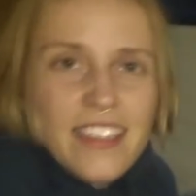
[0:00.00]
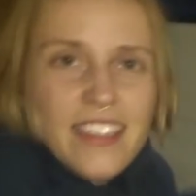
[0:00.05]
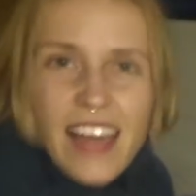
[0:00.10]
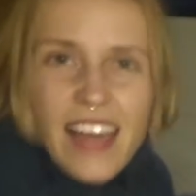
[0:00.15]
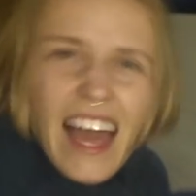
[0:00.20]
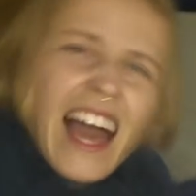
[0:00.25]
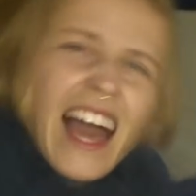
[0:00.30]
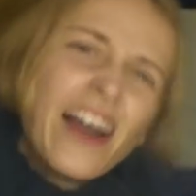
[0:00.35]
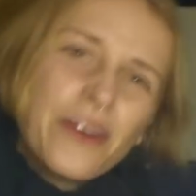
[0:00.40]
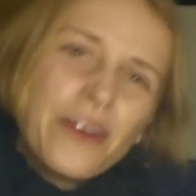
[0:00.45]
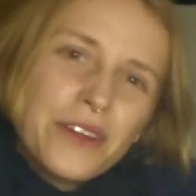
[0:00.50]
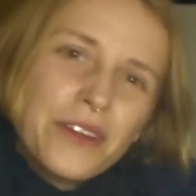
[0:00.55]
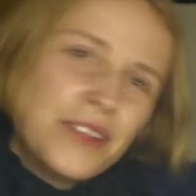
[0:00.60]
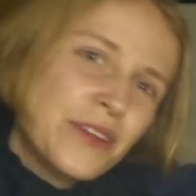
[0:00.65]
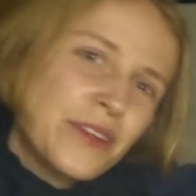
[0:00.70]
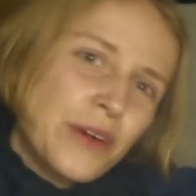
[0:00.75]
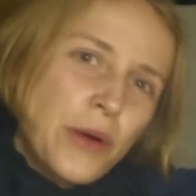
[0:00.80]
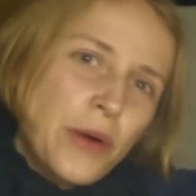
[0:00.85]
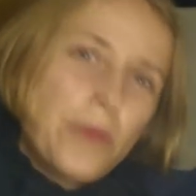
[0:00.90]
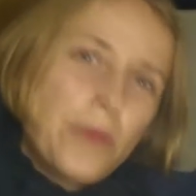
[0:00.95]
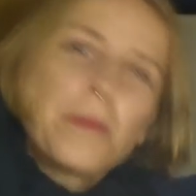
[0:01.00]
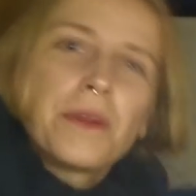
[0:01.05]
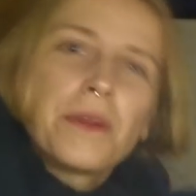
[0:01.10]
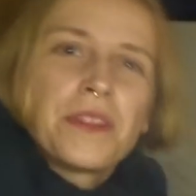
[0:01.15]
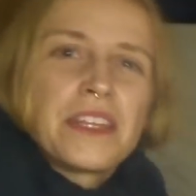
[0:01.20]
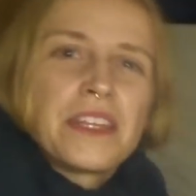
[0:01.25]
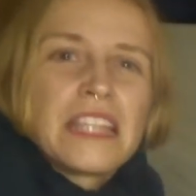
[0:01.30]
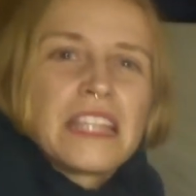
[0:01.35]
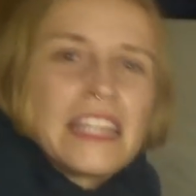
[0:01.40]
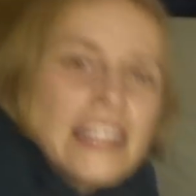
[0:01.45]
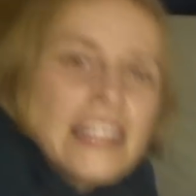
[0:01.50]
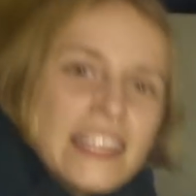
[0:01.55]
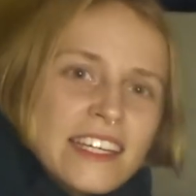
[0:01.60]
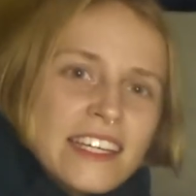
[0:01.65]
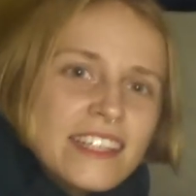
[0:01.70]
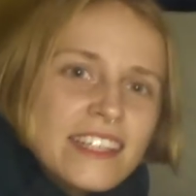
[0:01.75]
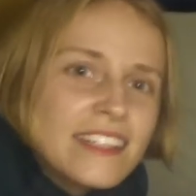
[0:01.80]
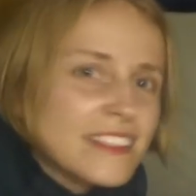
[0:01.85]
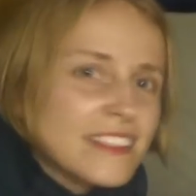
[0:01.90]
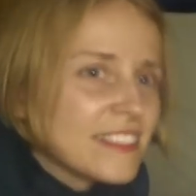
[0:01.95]
how do you open the
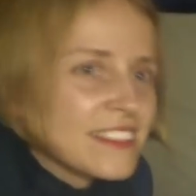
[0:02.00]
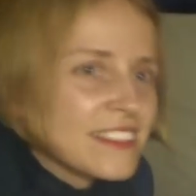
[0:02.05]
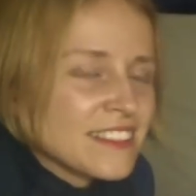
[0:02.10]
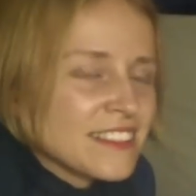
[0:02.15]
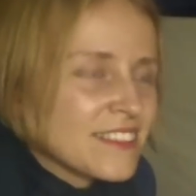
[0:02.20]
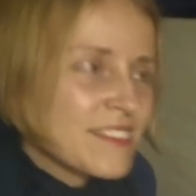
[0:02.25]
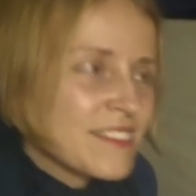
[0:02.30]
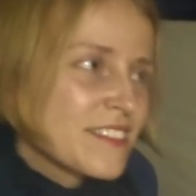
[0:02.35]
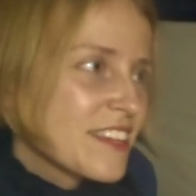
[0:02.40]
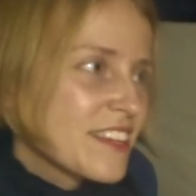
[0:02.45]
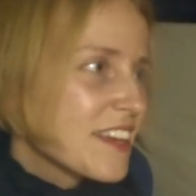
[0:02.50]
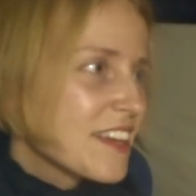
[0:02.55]
lid? And